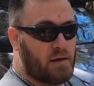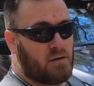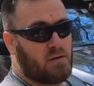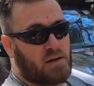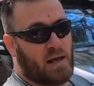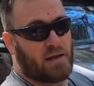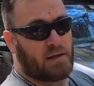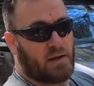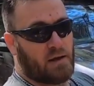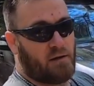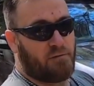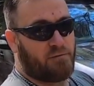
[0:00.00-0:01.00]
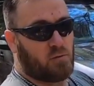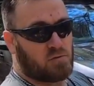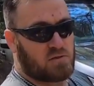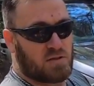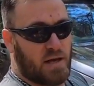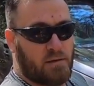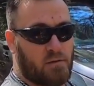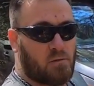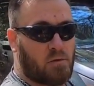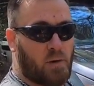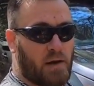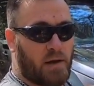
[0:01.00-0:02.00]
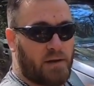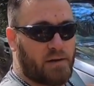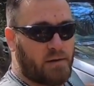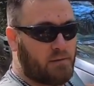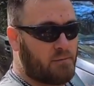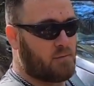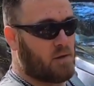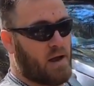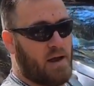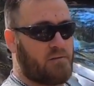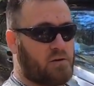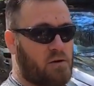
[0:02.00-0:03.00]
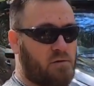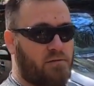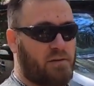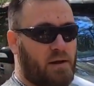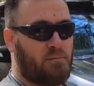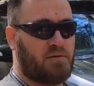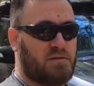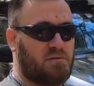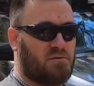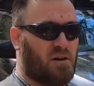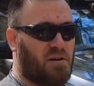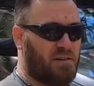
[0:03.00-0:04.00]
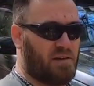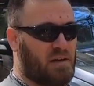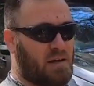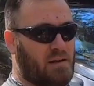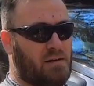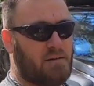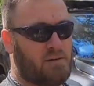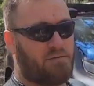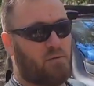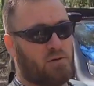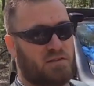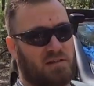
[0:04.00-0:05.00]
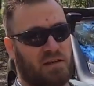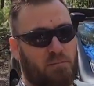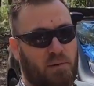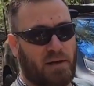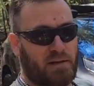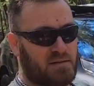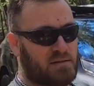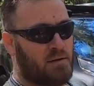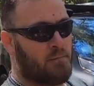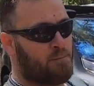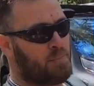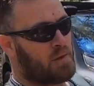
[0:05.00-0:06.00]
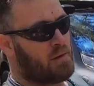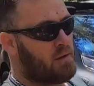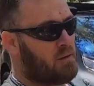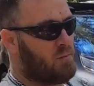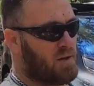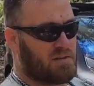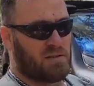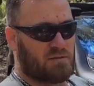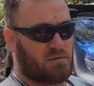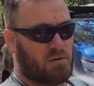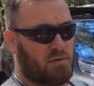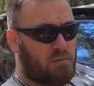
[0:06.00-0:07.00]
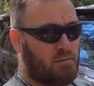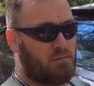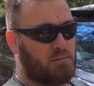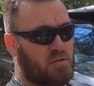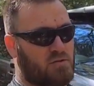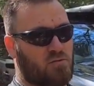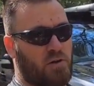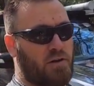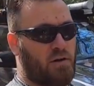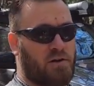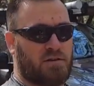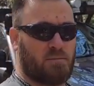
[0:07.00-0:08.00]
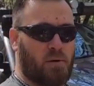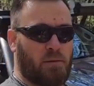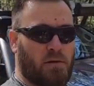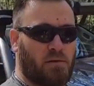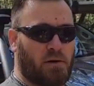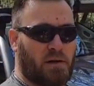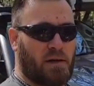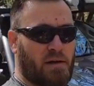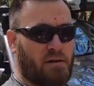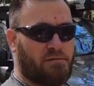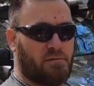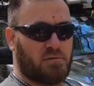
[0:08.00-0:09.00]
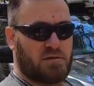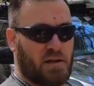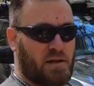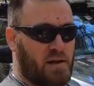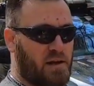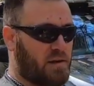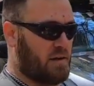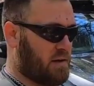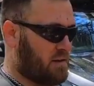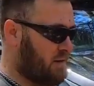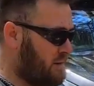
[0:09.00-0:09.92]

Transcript: You can get a full set all the way under. I haven't gone for that. We've still got the Ford skid plates. Once I sort of destroy those, I'll probably look at getting a full set underneath.